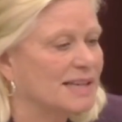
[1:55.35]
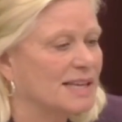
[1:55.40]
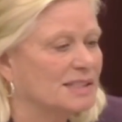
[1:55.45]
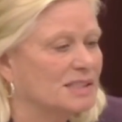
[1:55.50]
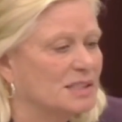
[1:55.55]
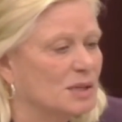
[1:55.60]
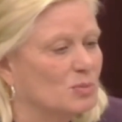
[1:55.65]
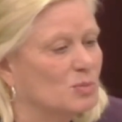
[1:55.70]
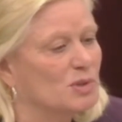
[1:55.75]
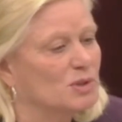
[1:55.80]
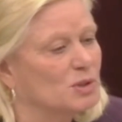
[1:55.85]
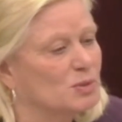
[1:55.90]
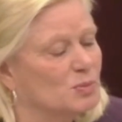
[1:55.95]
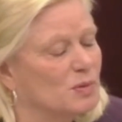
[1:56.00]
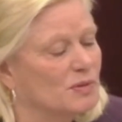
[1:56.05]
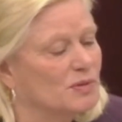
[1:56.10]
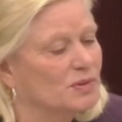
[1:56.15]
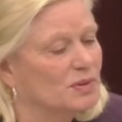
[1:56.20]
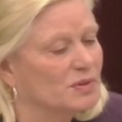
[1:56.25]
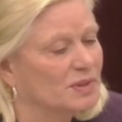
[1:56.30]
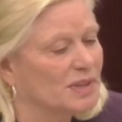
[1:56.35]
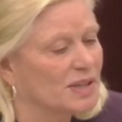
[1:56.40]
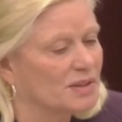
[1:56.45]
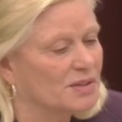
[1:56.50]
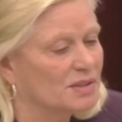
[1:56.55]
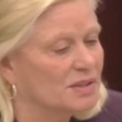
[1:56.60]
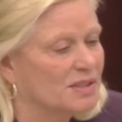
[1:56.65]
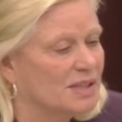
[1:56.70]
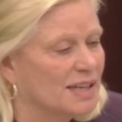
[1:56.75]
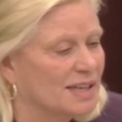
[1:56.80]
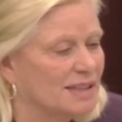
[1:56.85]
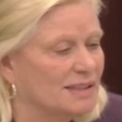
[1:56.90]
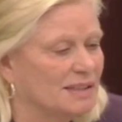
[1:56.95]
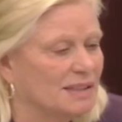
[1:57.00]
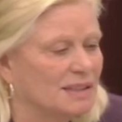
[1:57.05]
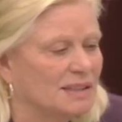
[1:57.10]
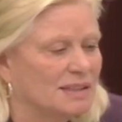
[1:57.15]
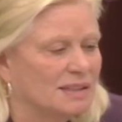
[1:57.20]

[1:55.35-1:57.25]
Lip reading: that someone's moved to another state,